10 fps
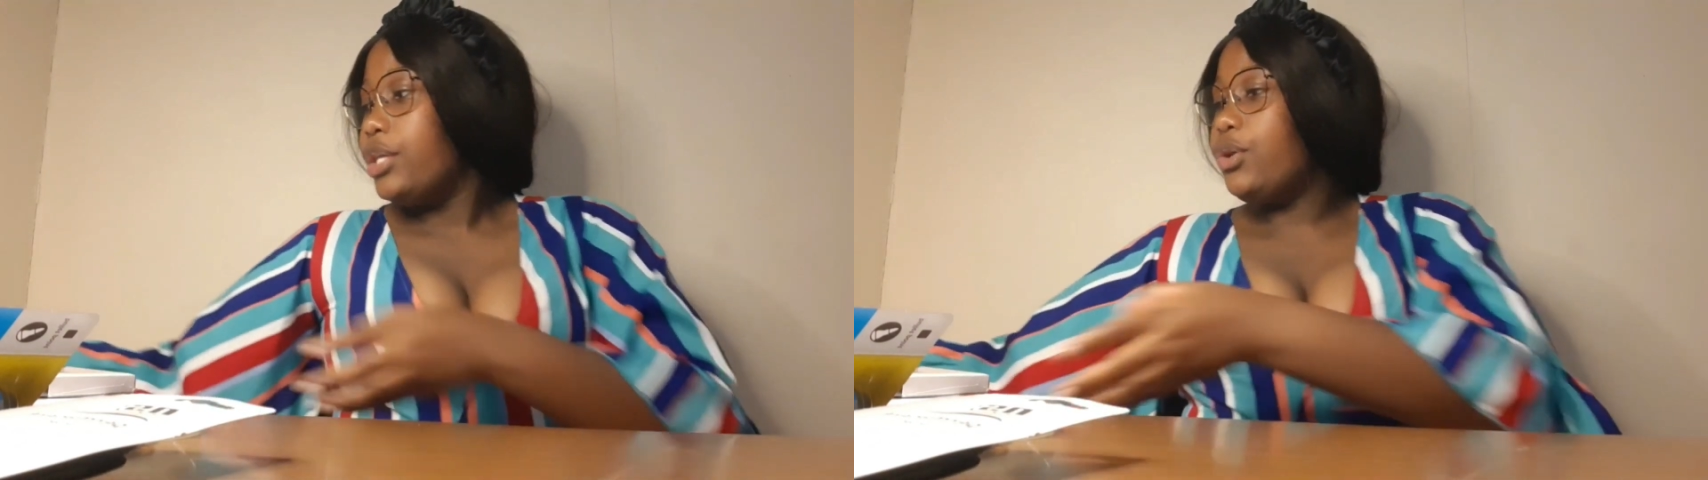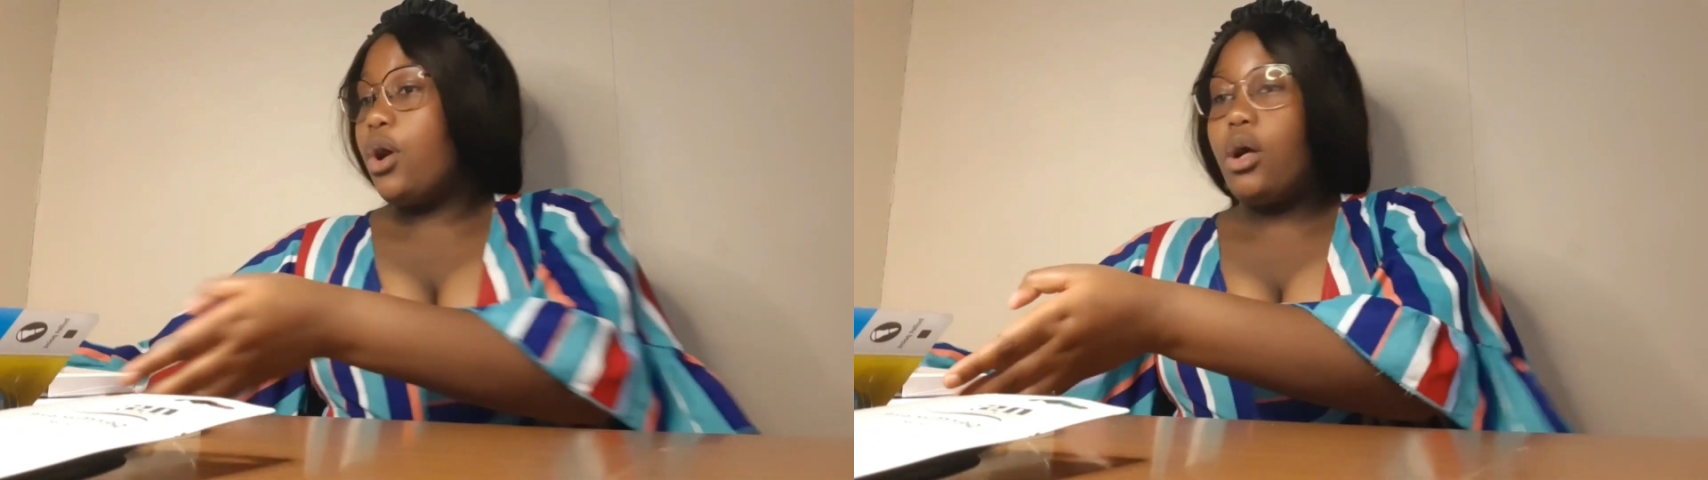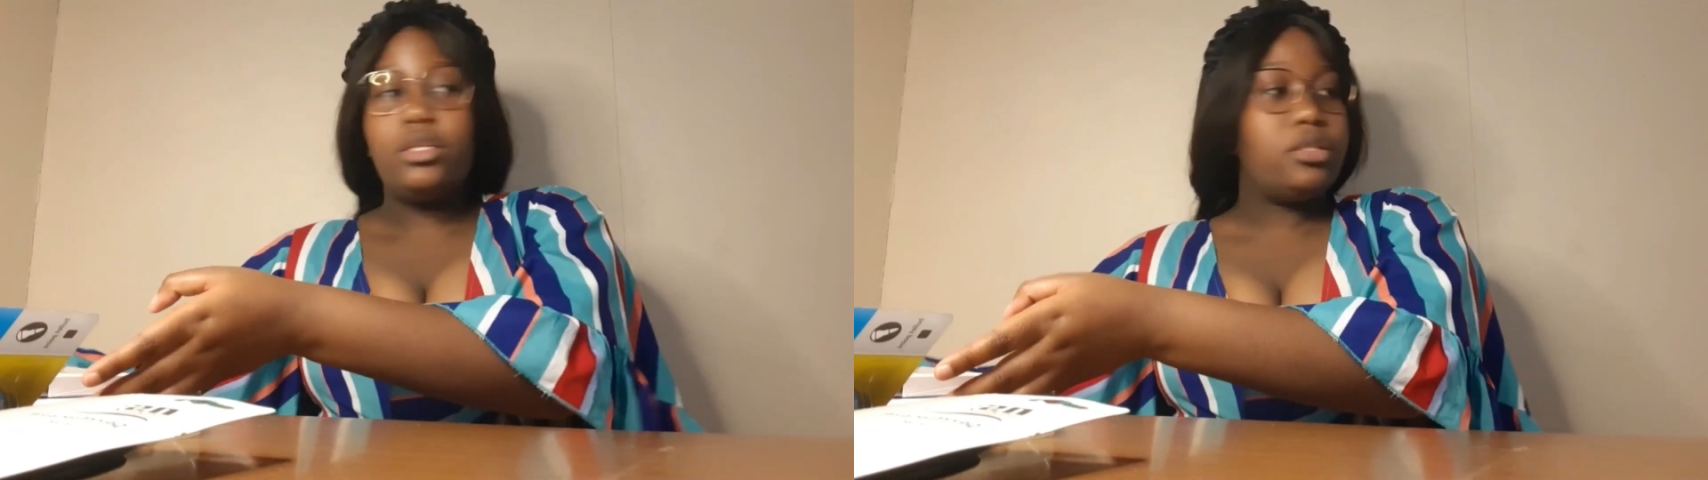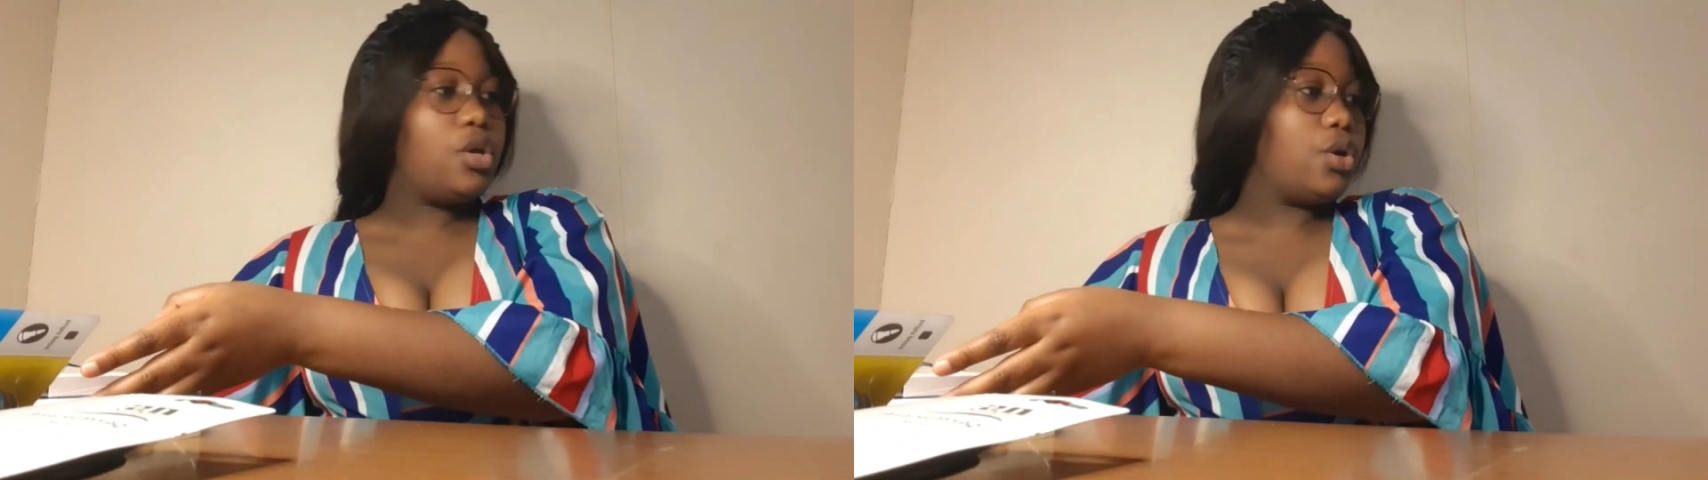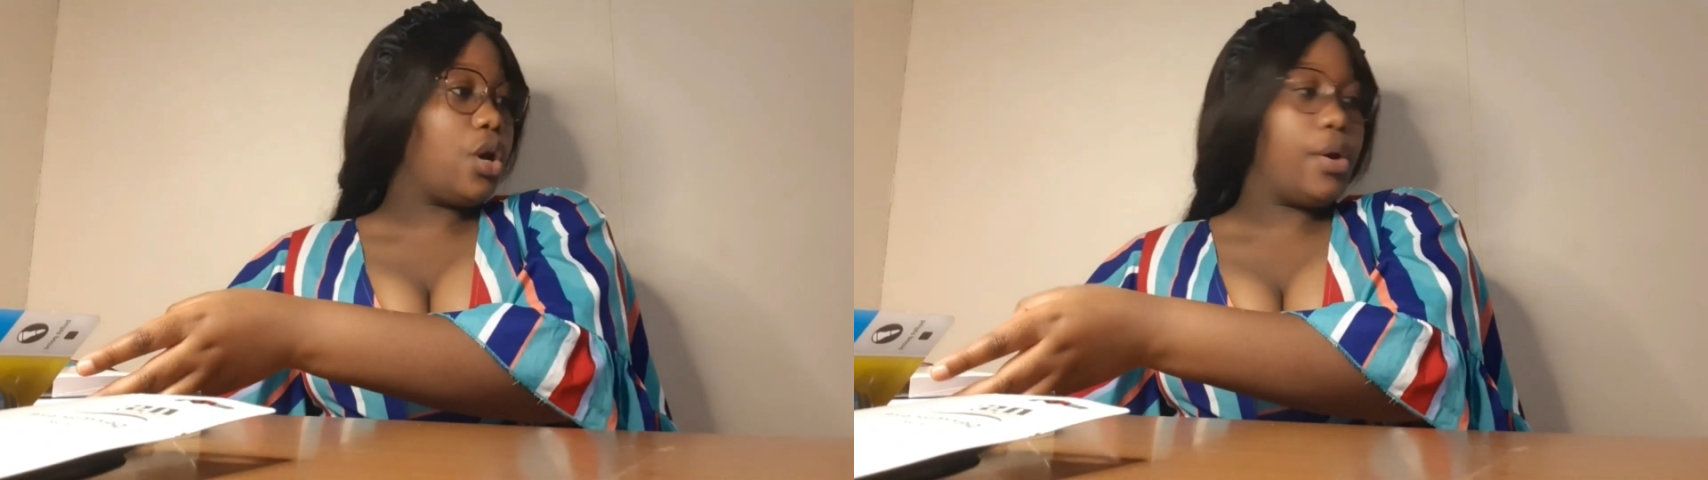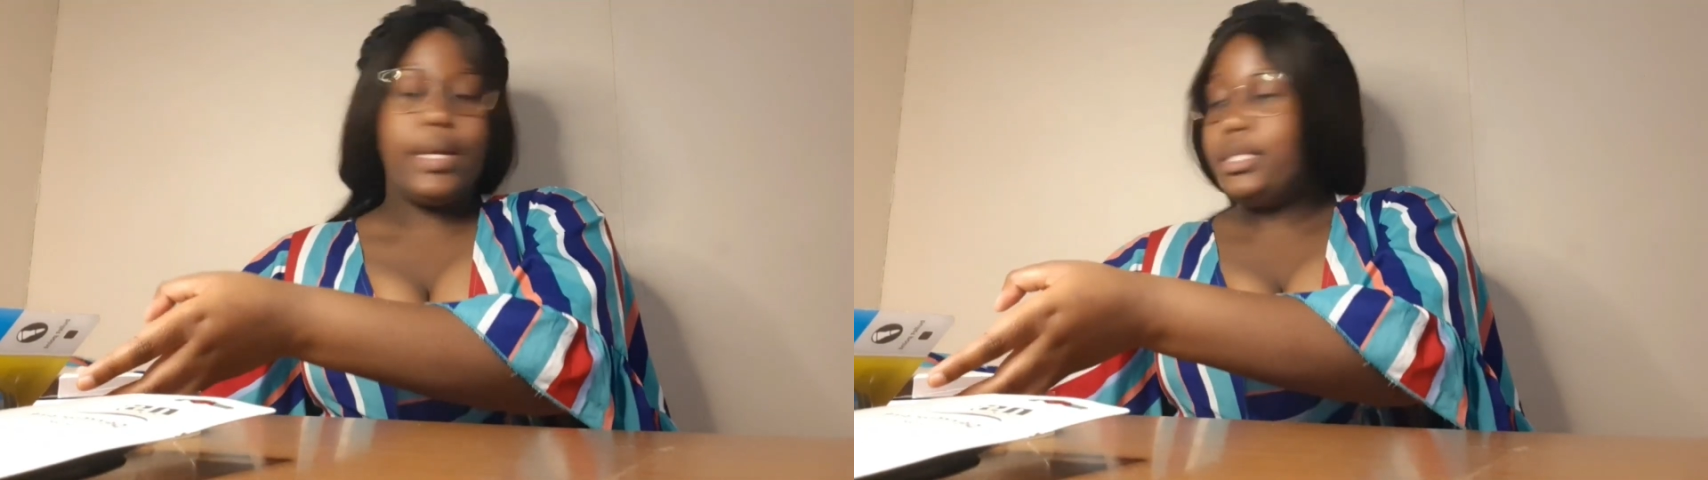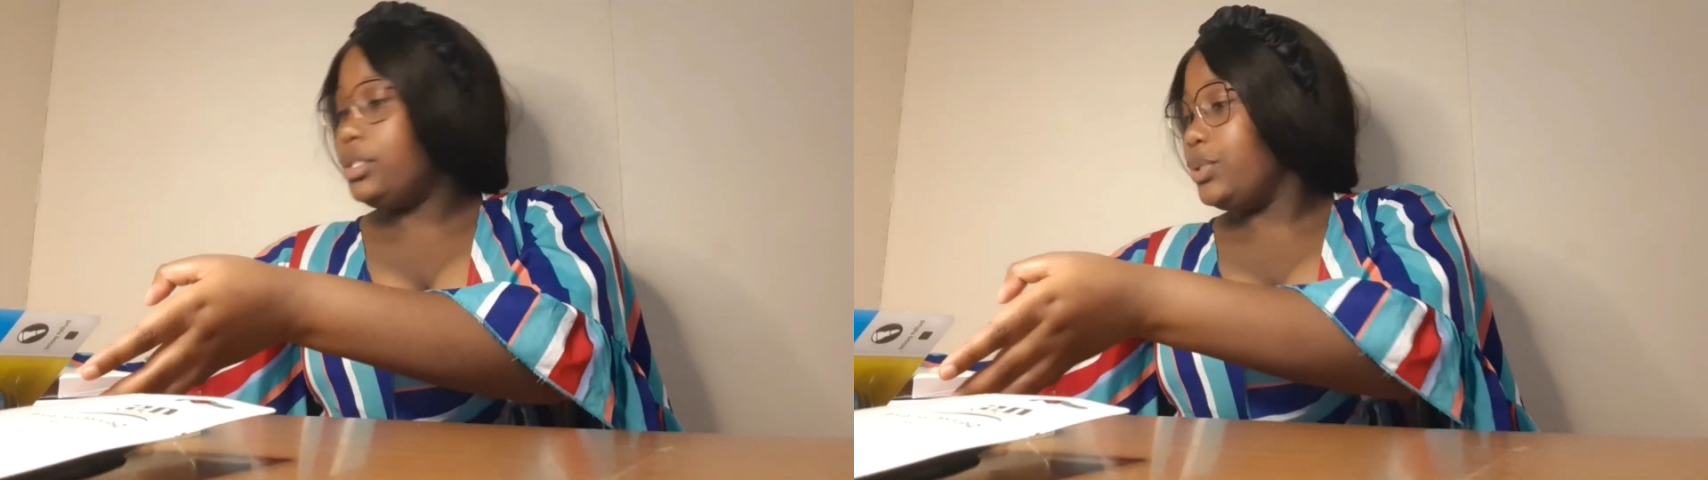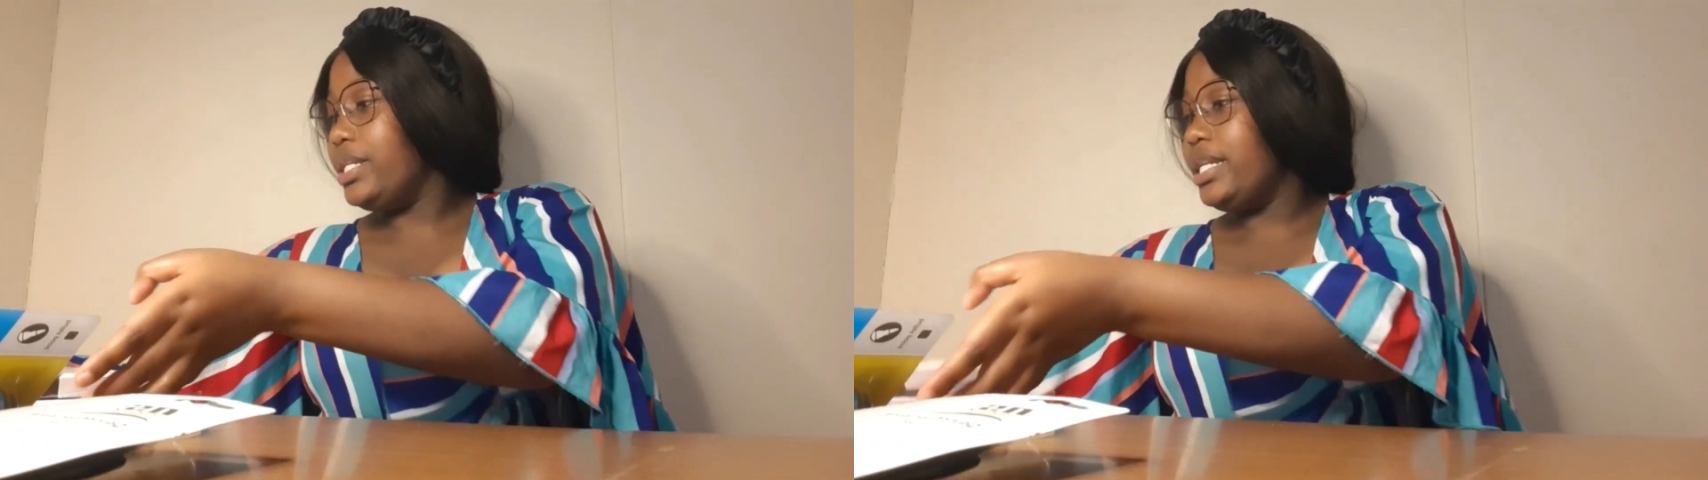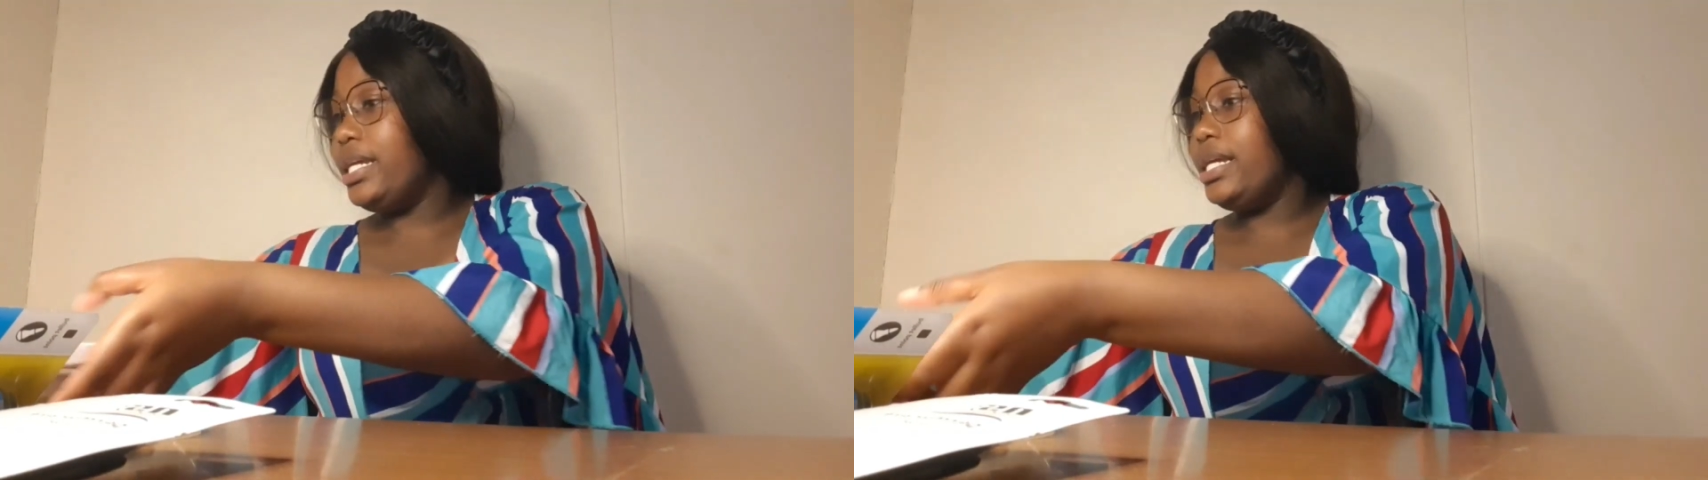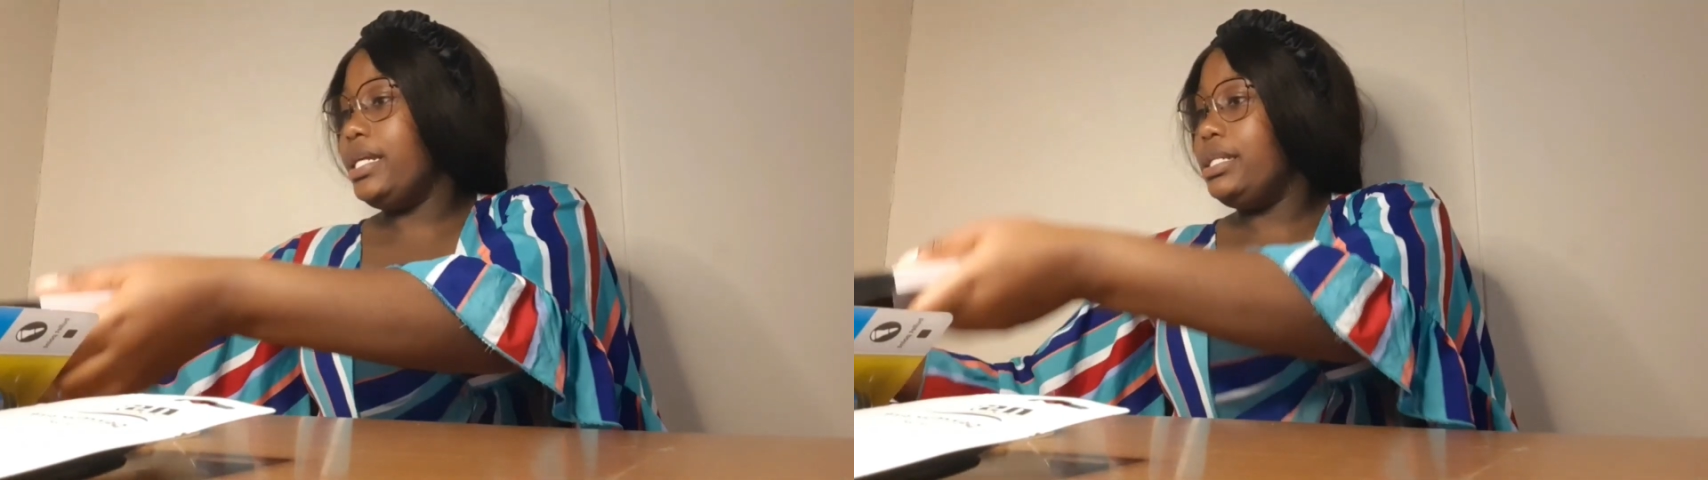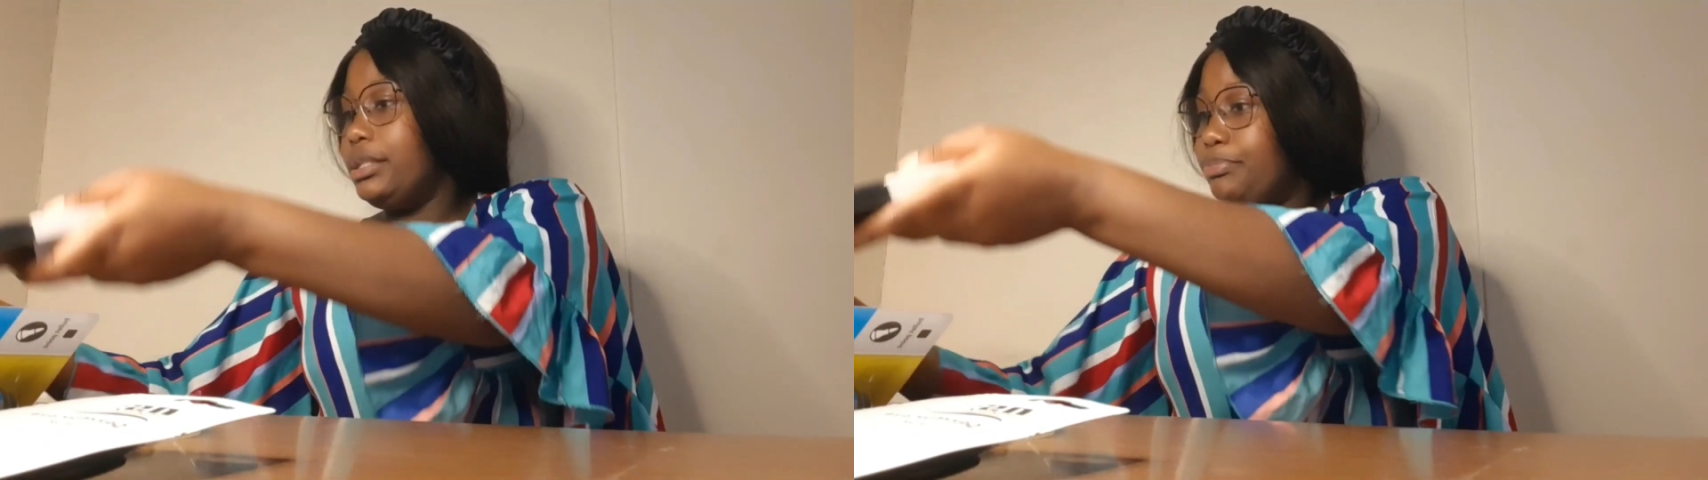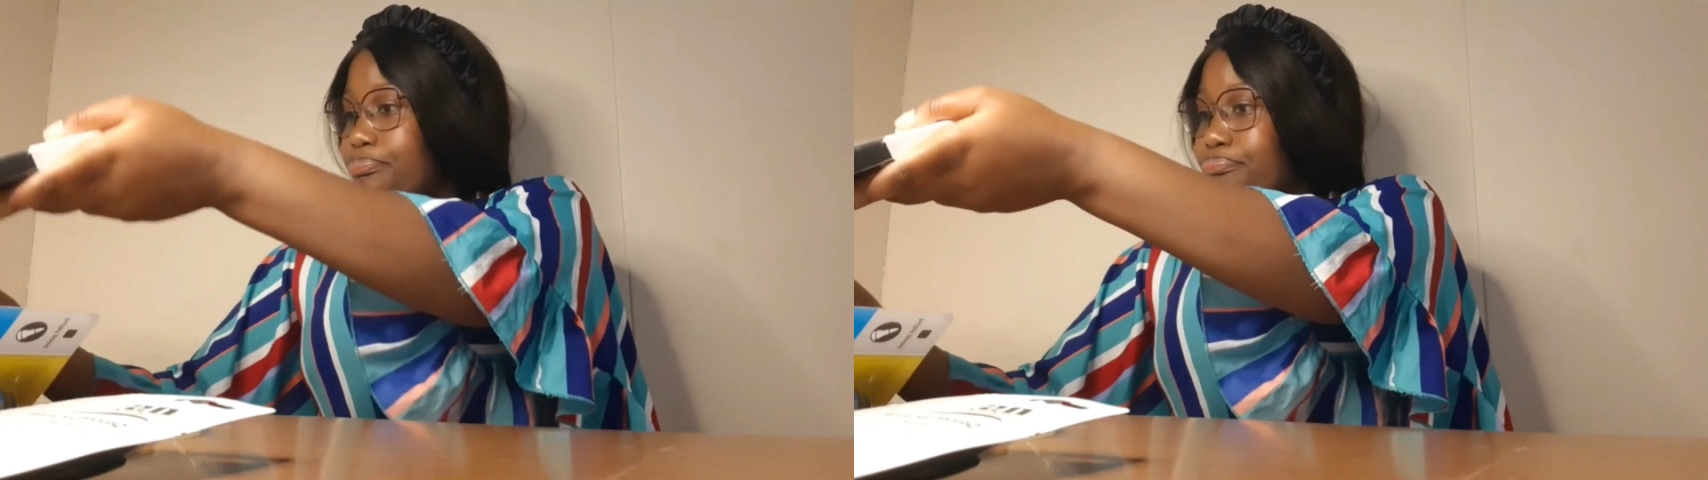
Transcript: You're also going to need,